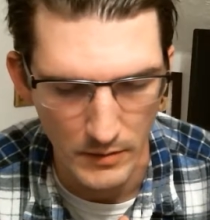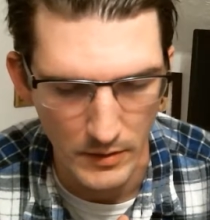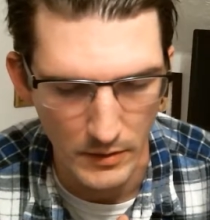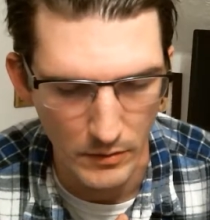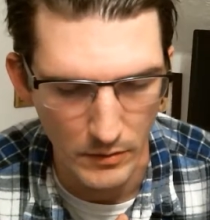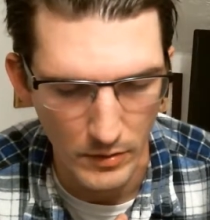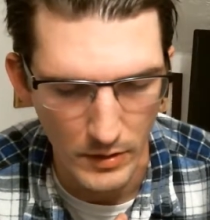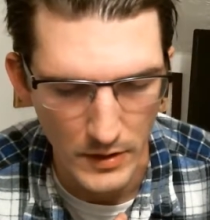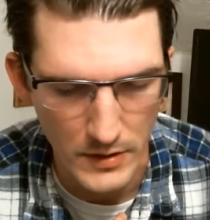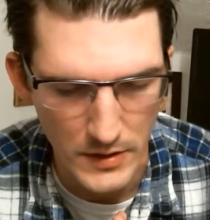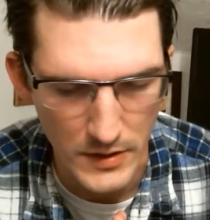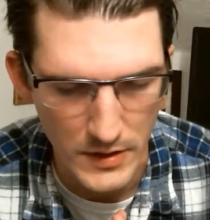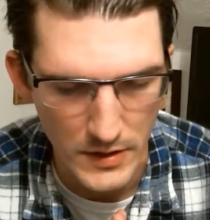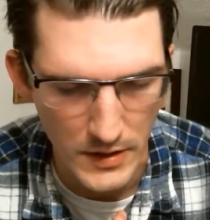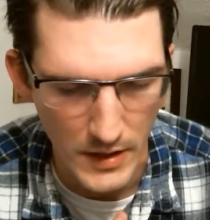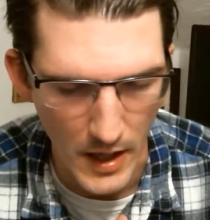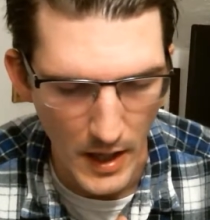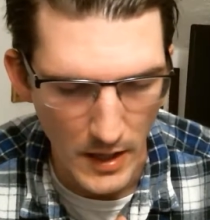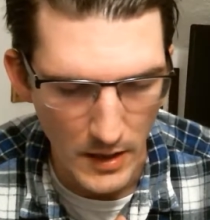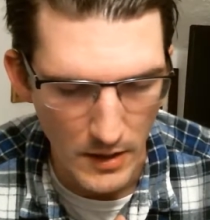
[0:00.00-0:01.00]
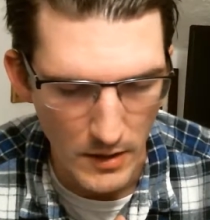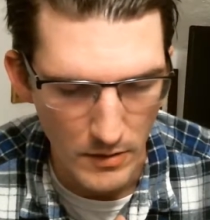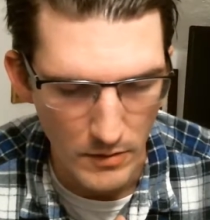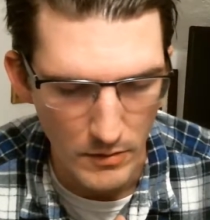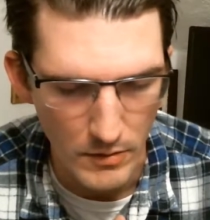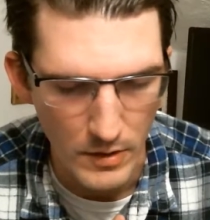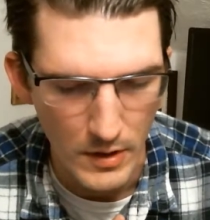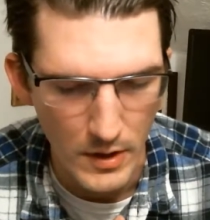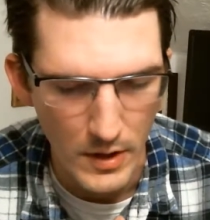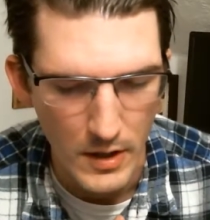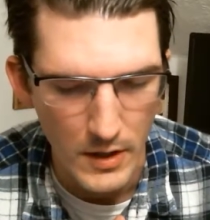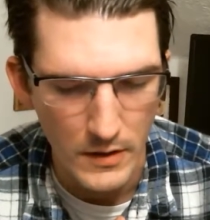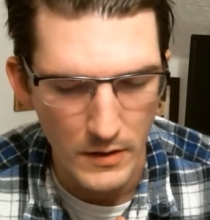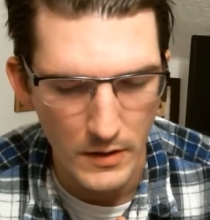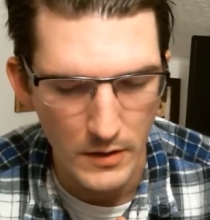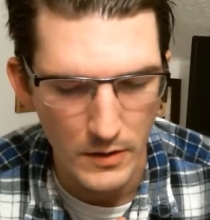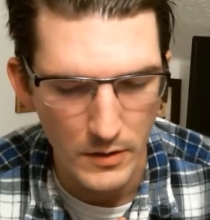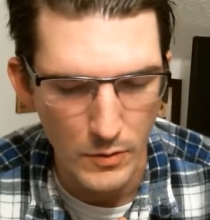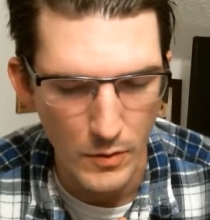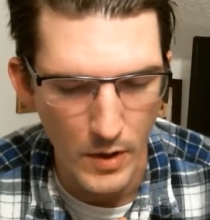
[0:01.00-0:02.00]
And Lord, I just thank you
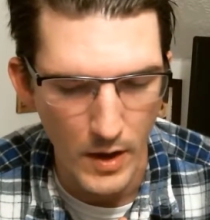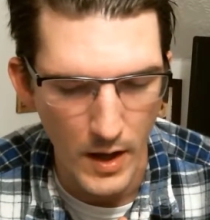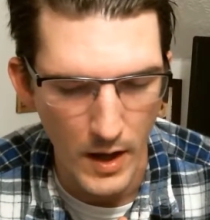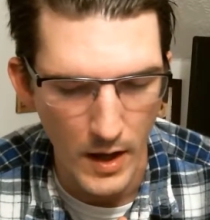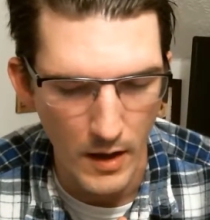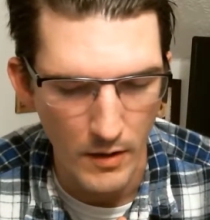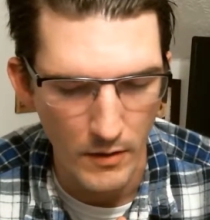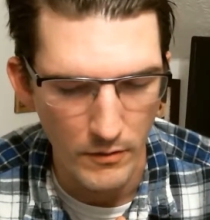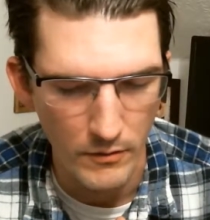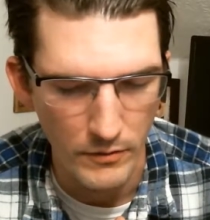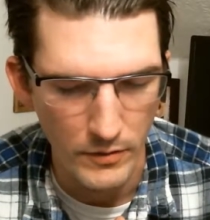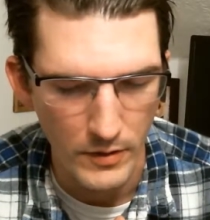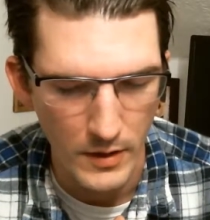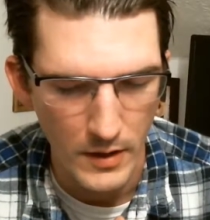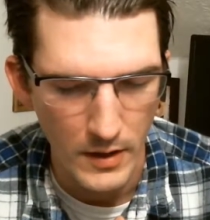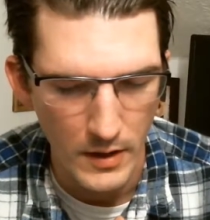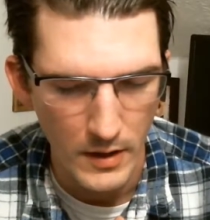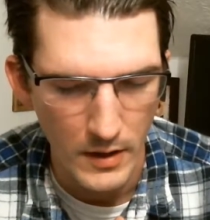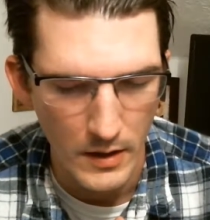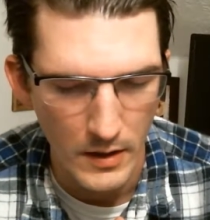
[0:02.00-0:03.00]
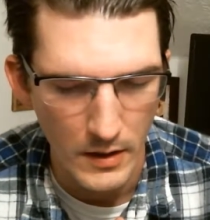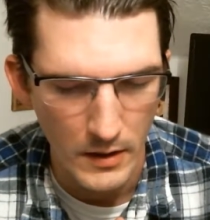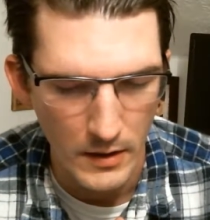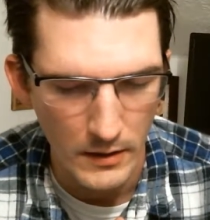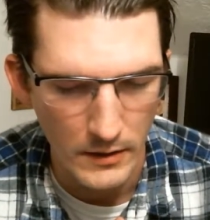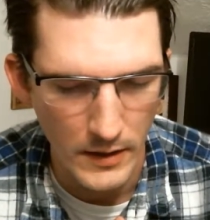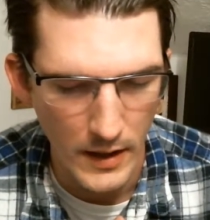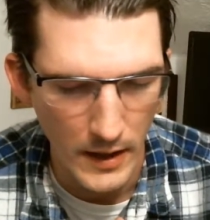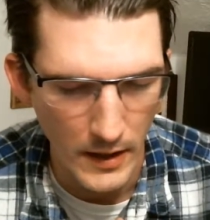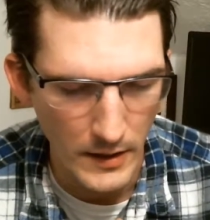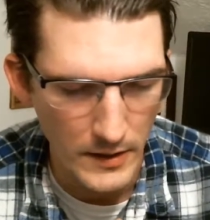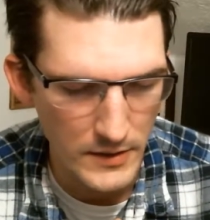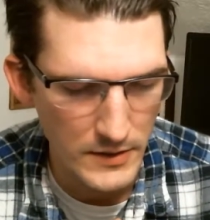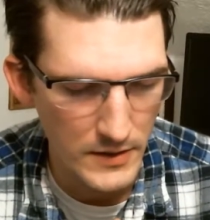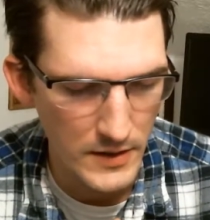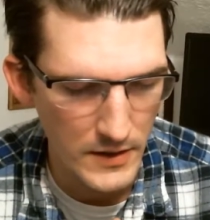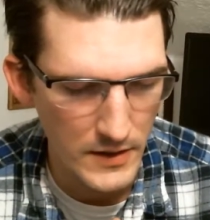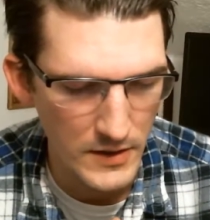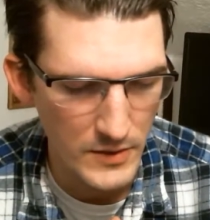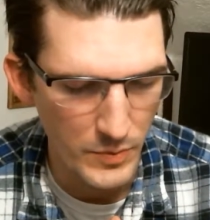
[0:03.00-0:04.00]
that you have led us
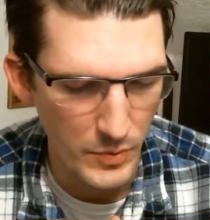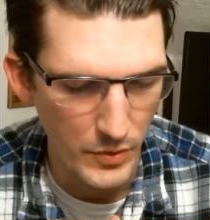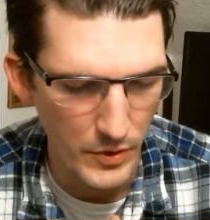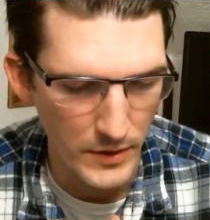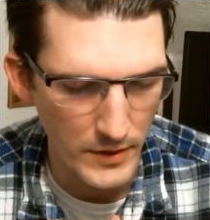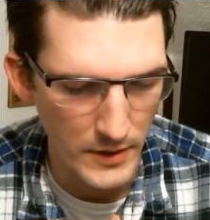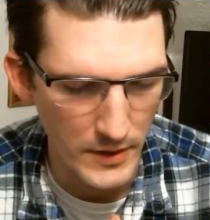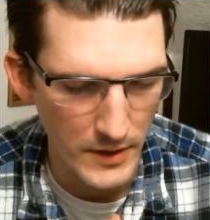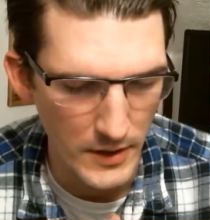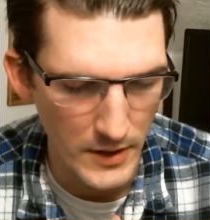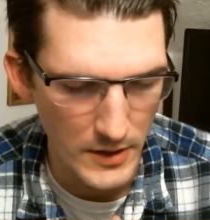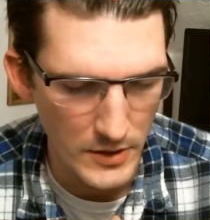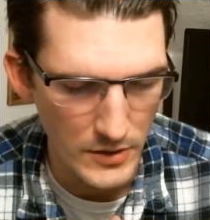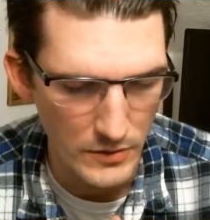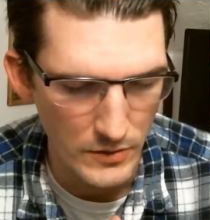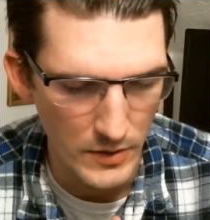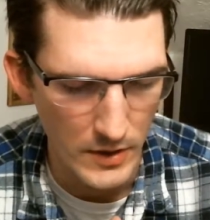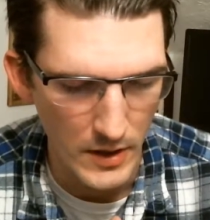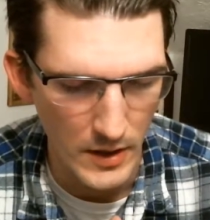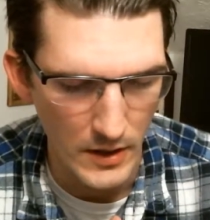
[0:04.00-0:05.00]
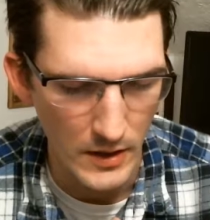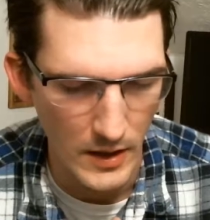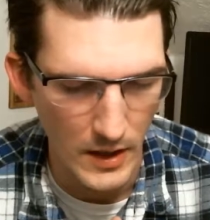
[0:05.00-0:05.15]
to this point in history.